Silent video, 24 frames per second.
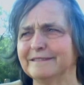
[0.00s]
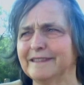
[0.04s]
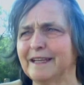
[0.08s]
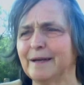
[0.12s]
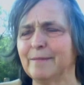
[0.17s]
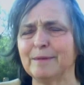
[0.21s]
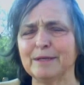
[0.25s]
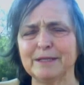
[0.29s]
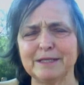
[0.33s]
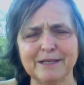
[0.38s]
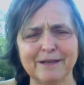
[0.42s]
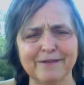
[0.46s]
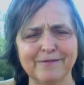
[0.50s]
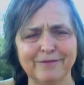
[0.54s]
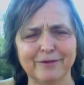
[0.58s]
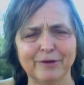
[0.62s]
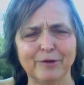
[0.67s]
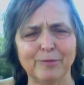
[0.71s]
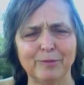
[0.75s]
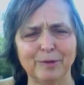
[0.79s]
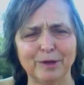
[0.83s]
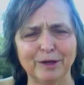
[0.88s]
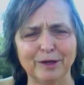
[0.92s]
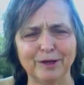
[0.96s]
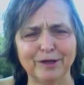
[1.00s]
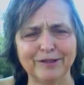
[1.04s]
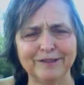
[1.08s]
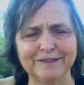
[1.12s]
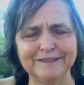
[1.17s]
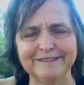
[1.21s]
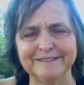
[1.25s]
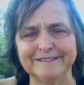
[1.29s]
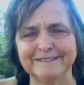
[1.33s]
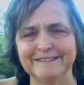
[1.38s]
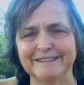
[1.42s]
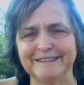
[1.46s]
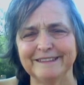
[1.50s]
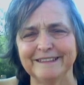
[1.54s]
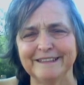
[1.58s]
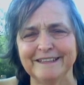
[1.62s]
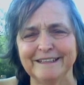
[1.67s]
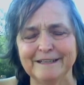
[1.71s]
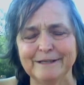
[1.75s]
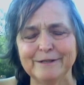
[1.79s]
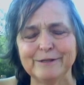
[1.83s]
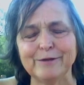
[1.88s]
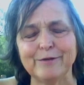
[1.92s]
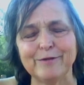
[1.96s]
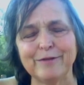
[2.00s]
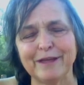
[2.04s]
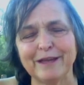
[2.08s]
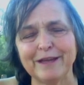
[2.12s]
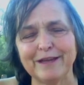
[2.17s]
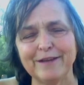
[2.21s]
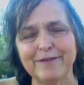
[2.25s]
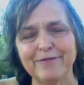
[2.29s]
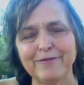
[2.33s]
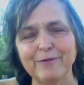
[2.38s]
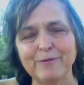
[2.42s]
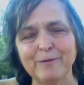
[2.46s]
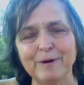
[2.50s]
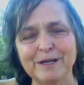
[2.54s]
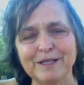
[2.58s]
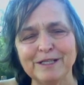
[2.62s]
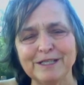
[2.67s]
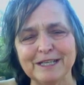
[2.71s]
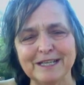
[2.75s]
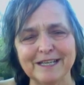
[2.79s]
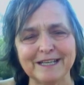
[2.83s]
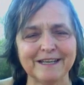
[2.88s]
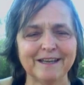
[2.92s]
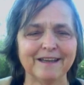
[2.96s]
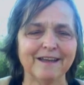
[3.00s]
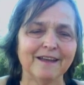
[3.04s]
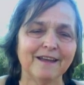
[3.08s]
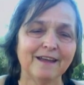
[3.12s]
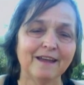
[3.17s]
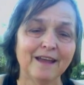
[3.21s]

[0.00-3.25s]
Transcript: I'm a tough old bird. So thank you for watching,